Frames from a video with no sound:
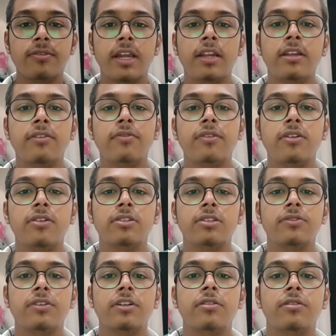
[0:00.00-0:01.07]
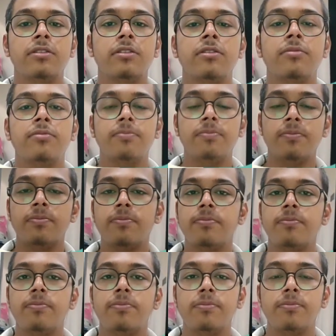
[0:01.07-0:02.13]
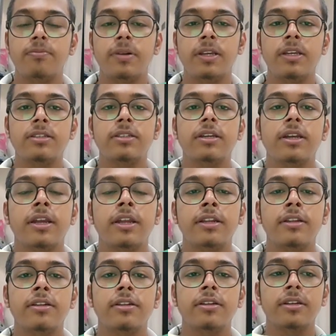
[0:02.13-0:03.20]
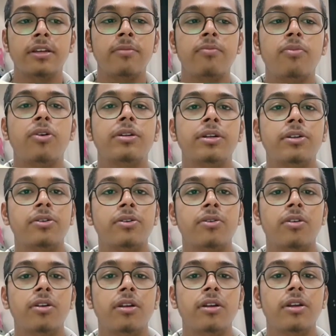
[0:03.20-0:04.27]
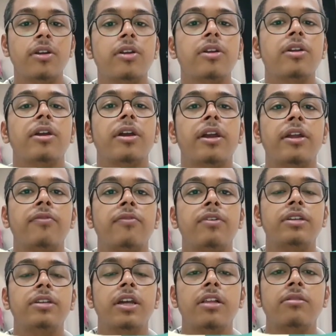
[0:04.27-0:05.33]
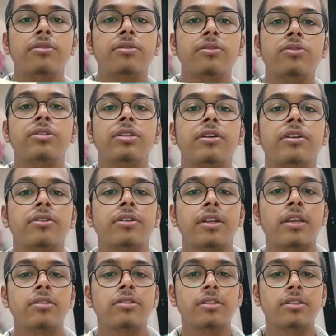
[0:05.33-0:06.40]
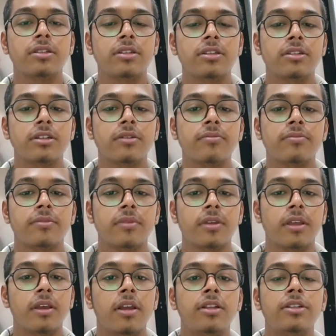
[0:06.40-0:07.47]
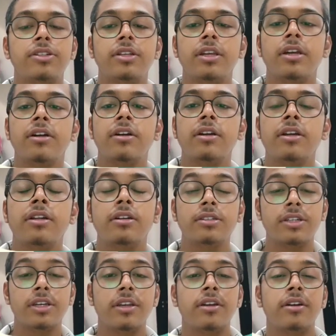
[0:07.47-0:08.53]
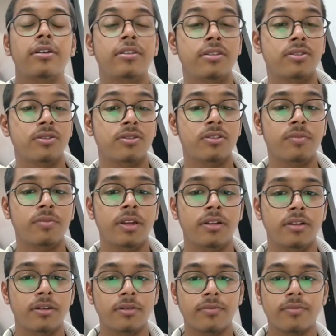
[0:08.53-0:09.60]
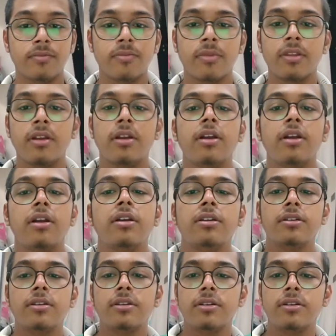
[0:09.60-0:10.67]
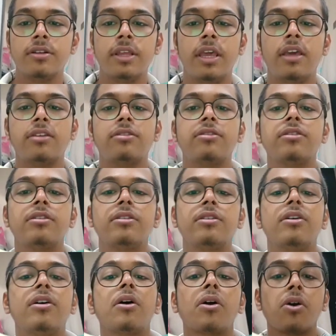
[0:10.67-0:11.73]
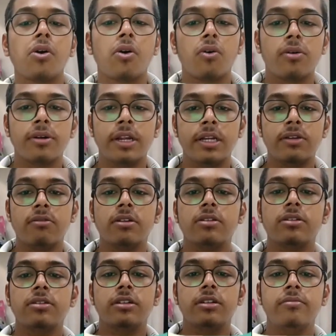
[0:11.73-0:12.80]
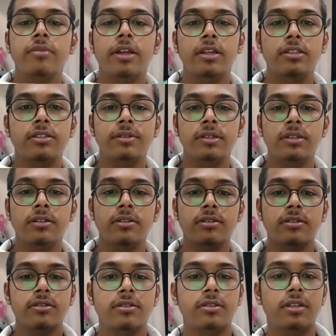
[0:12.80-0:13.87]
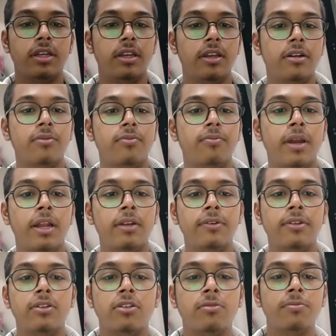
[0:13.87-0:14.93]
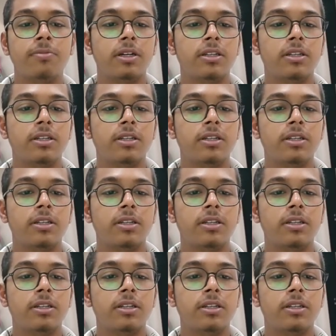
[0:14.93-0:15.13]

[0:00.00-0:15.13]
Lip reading: dining philosopher plays an important role and which helps to synchronize the system and share in a shared resource manner. Next, network system managing shared bandwidth or